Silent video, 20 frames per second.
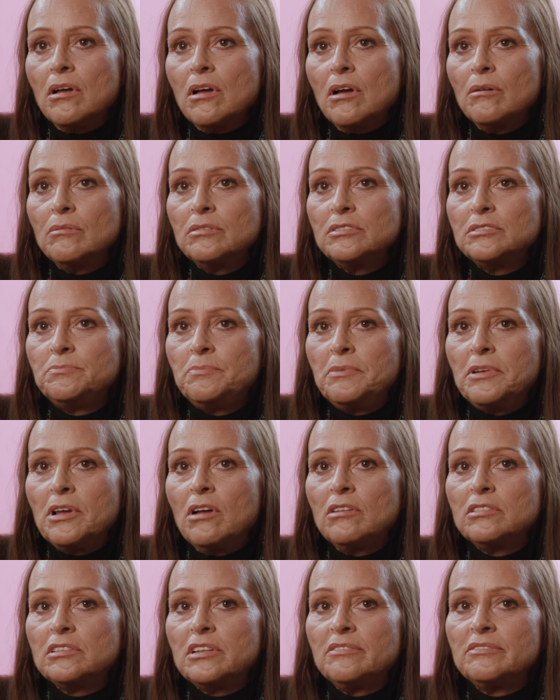I was
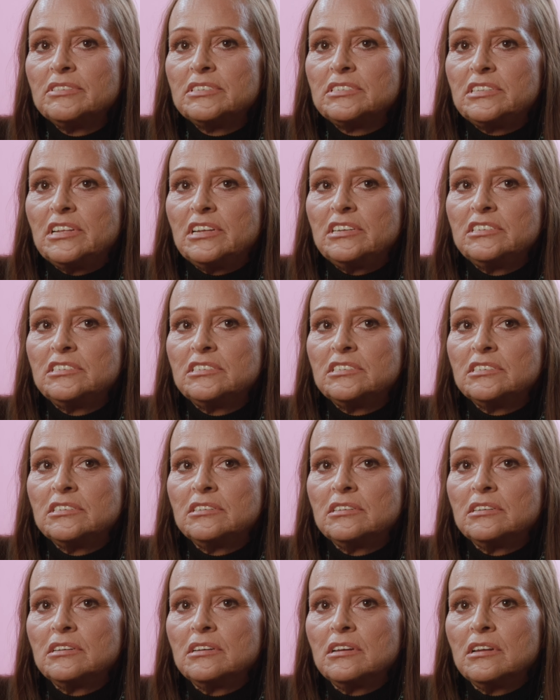beyond
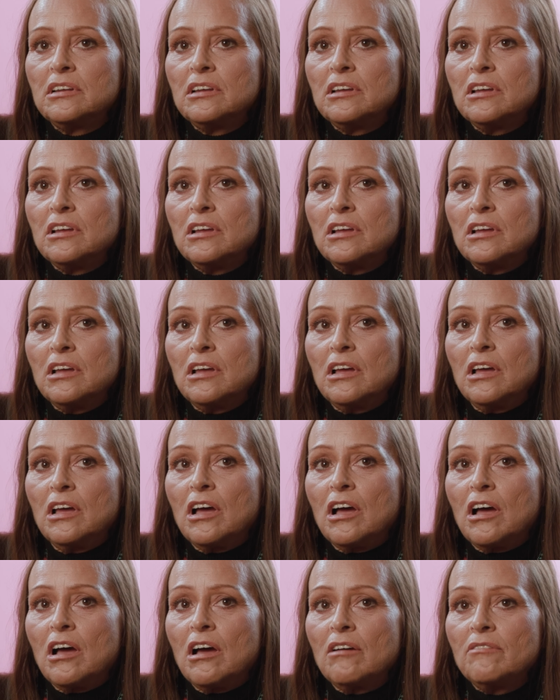devastation.
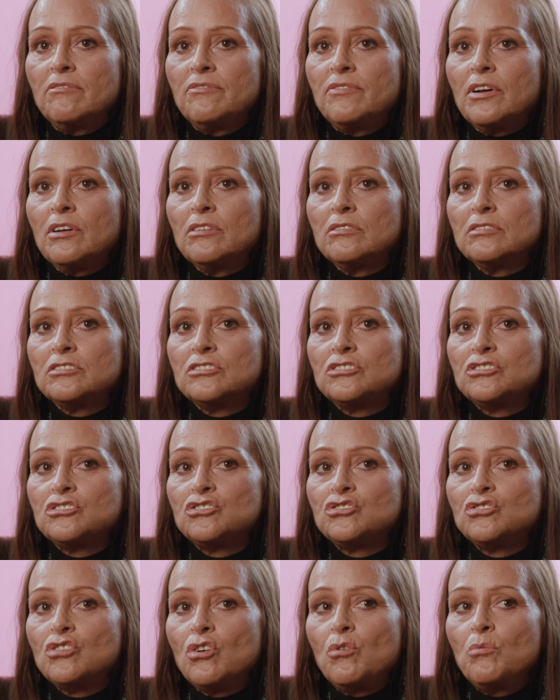I felt
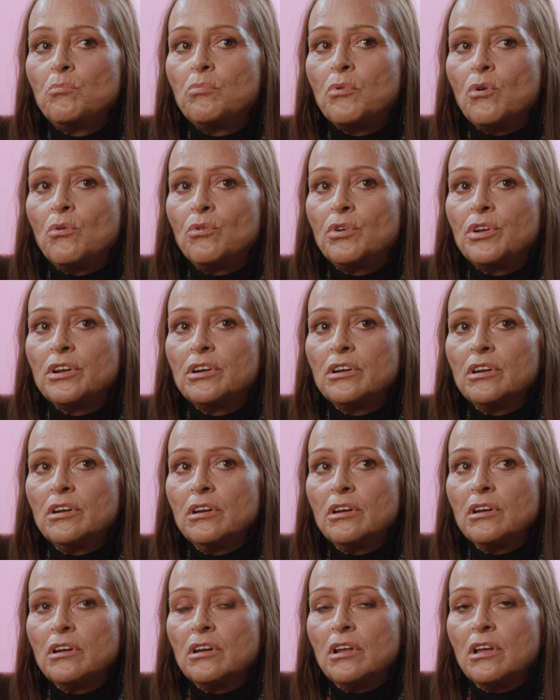so broken.
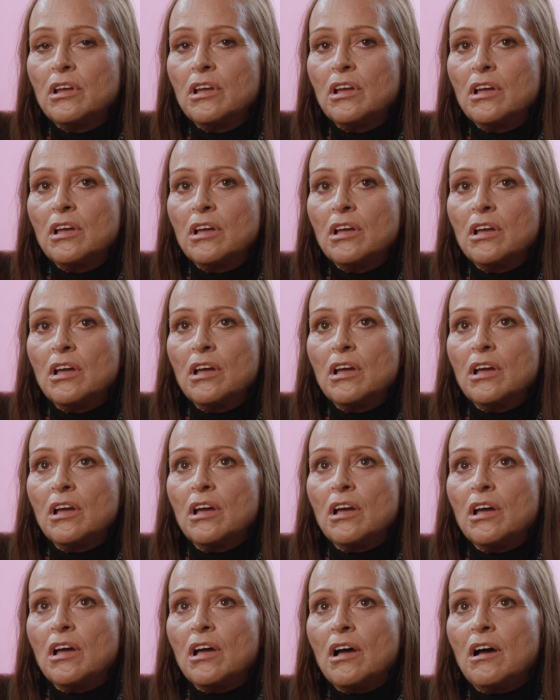
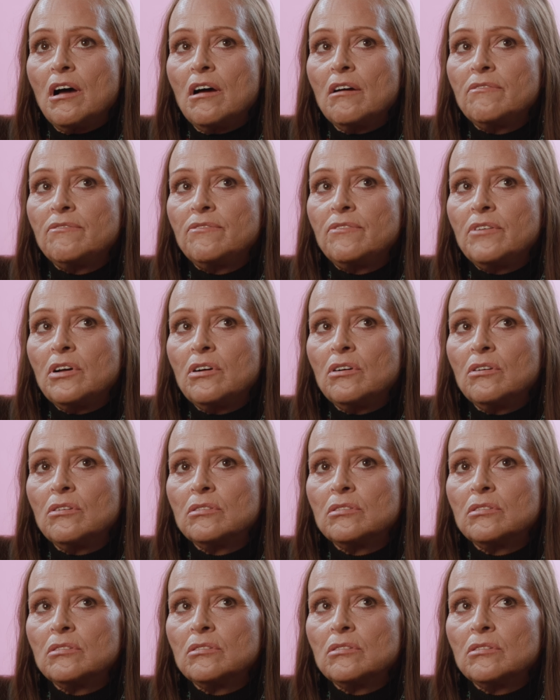I
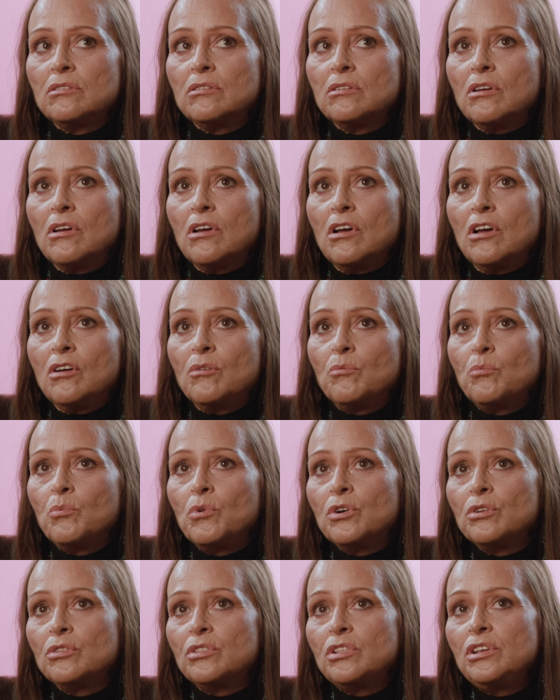felt
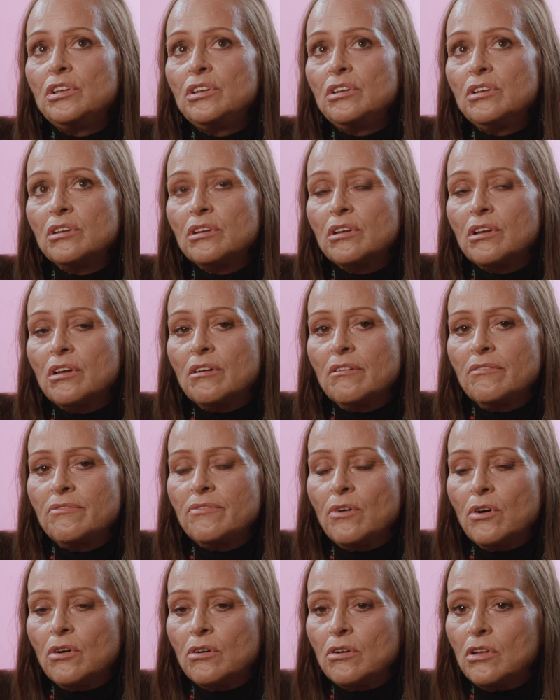unworthy. I
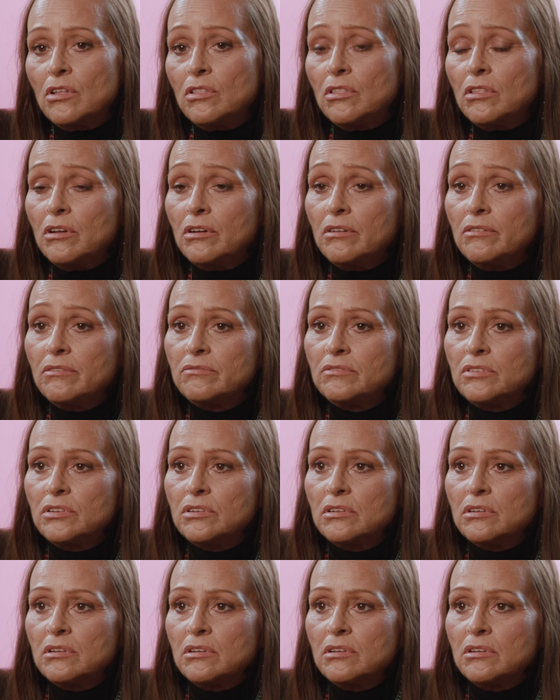felt unloved.